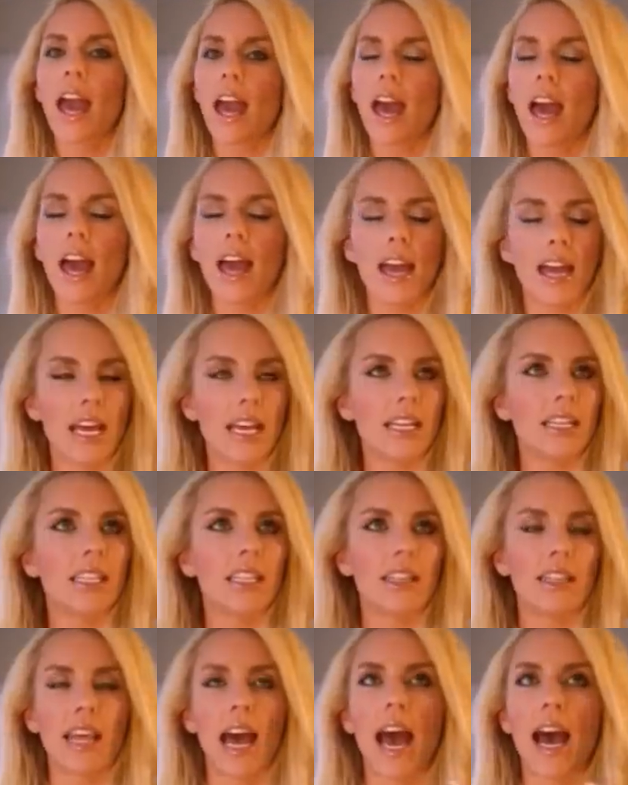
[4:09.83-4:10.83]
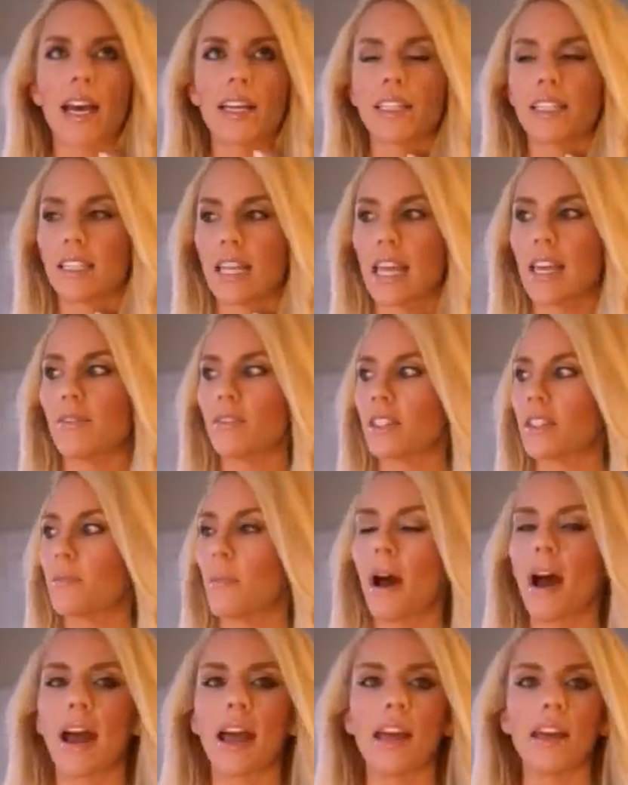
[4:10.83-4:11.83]
And that saves
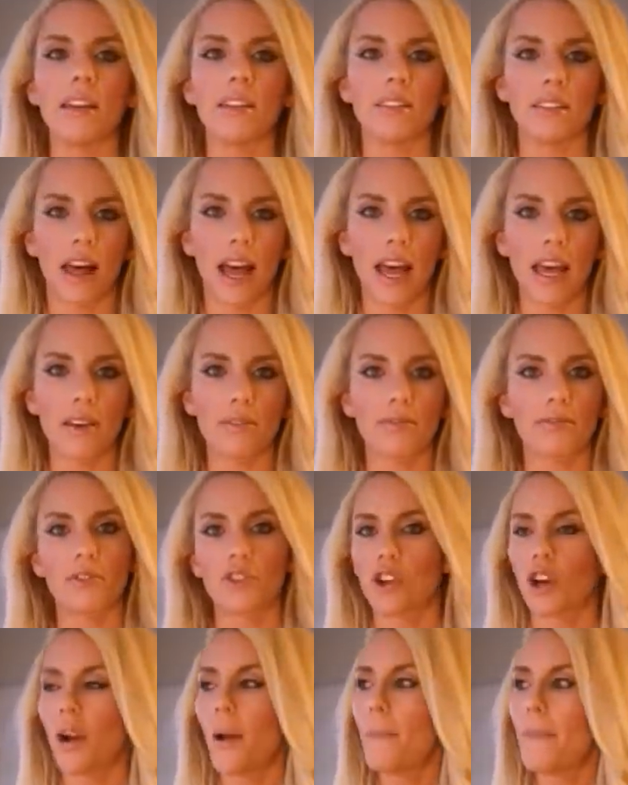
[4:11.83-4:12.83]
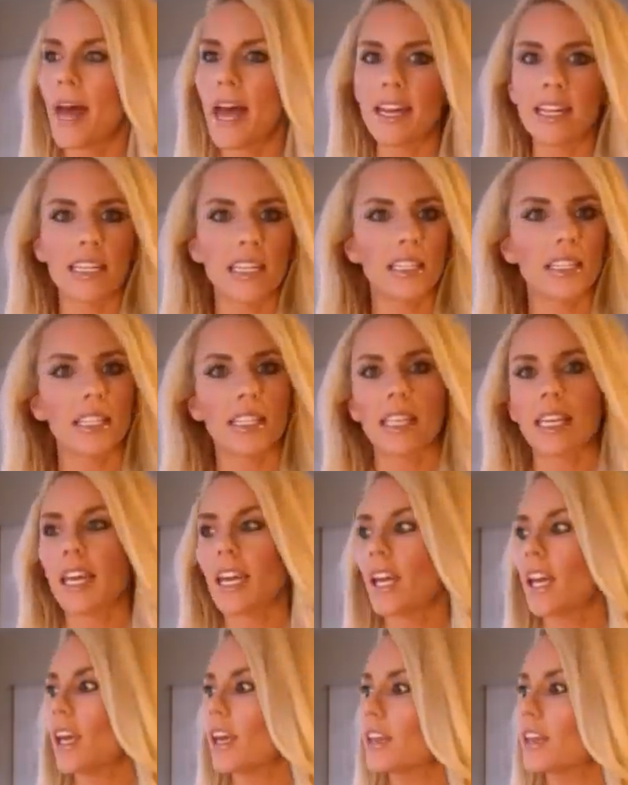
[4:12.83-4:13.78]
my life tremendously,